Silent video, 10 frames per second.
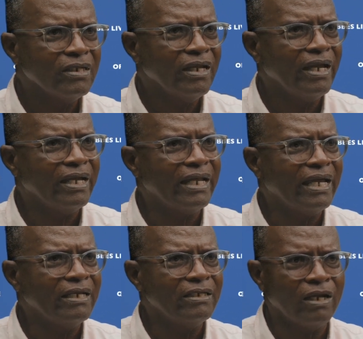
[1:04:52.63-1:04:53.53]
And
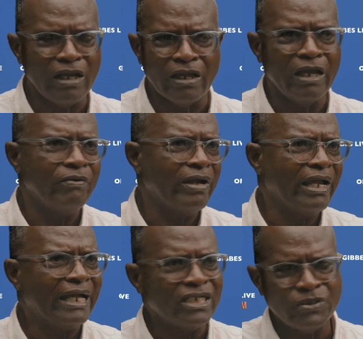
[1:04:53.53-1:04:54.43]
I
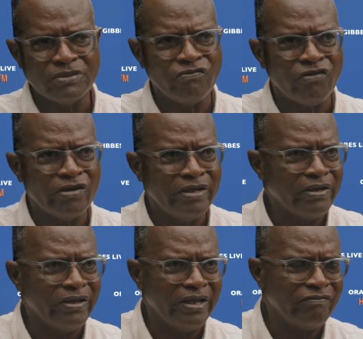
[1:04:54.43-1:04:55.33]
gathered she was a foreigner, I
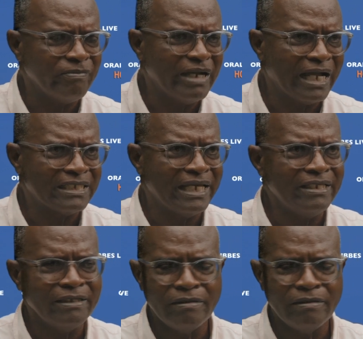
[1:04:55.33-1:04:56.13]
could hear from her accent,